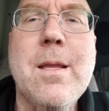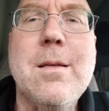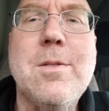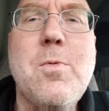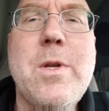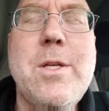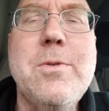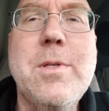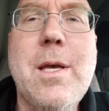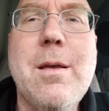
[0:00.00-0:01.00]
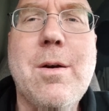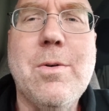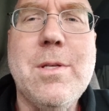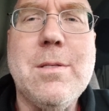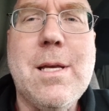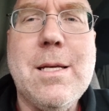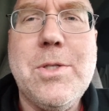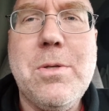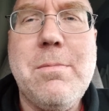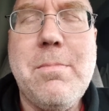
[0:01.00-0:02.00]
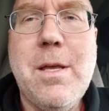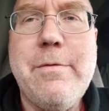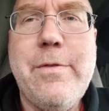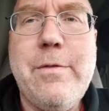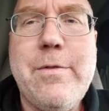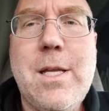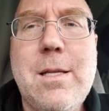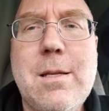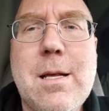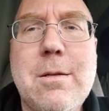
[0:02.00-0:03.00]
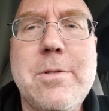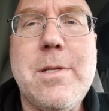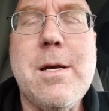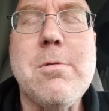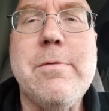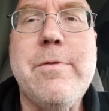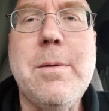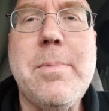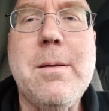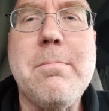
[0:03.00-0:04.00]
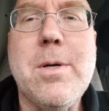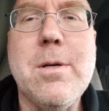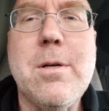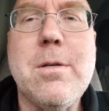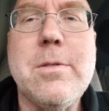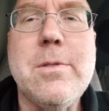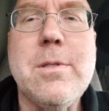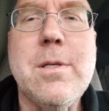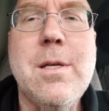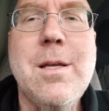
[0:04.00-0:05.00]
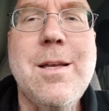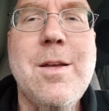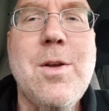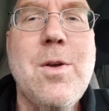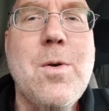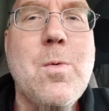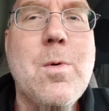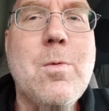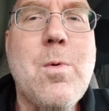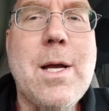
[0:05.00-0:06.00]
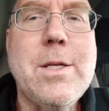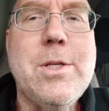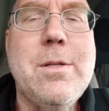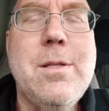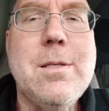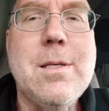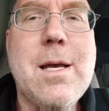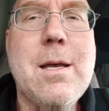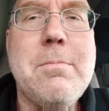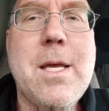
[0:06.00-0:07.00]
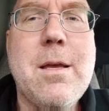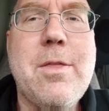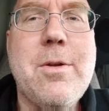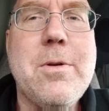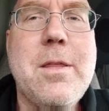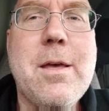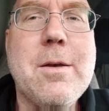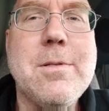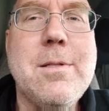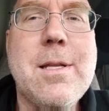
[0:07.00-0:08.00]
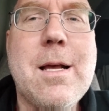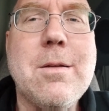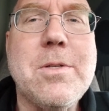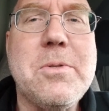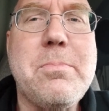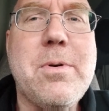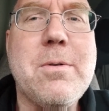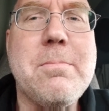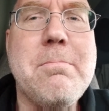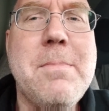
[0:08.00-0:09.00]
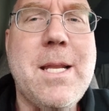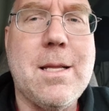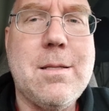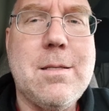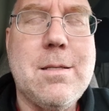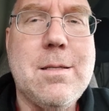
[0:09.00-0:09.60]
So when you say, oh, this guy shouldn't make $15 an hour flipping burgers, well, why should this guy make $30,000 per minute?